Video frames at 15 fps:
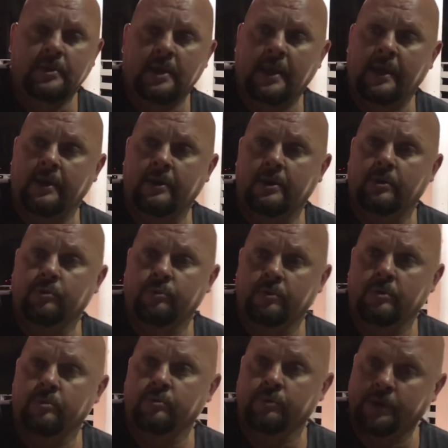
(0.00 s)

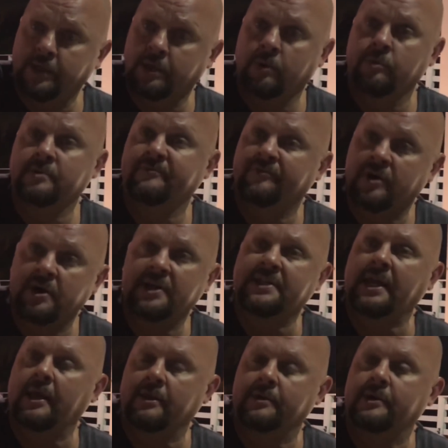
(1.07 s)
And Rico was very
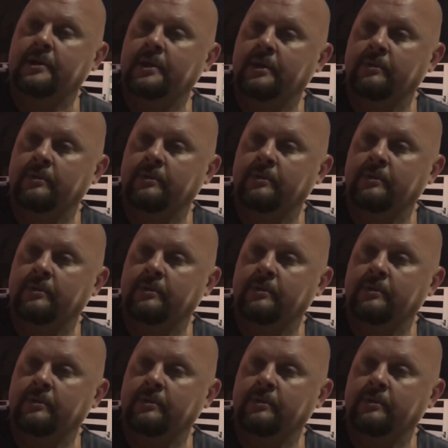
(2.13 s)
talented. He